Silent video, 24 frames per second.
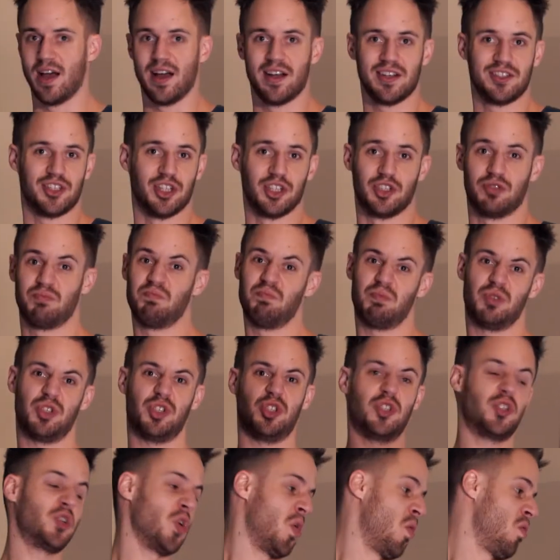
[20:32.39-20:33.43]
just
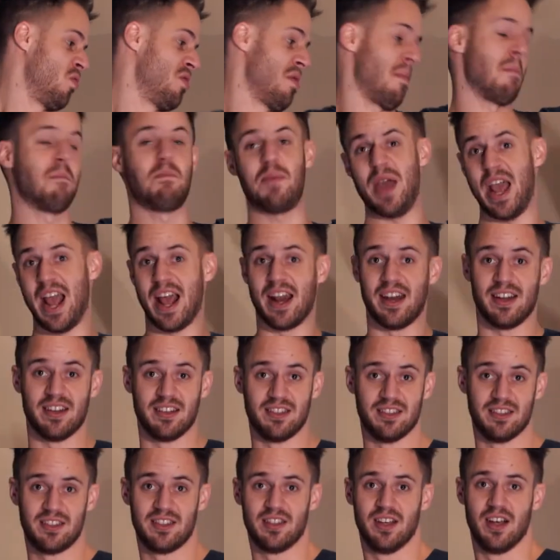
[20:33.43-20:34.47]
stoned,
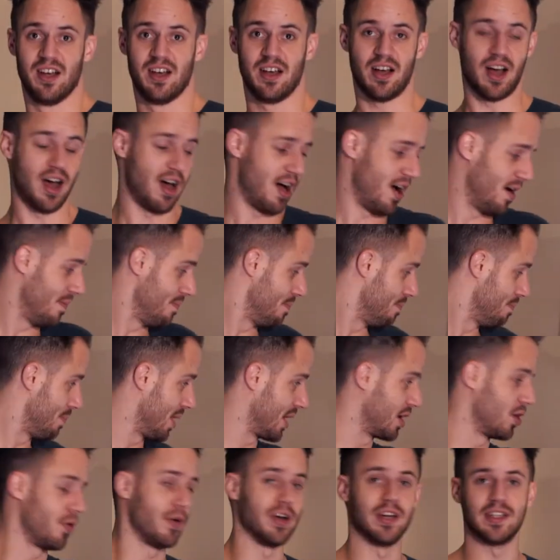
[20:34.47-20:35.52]
abandoned by
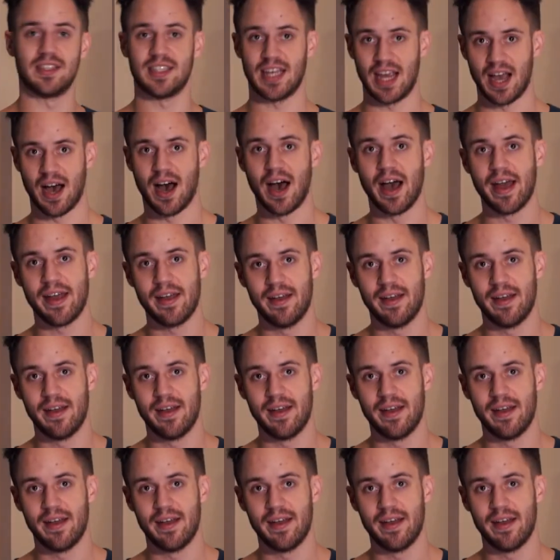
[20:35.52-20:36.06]
going to say hi.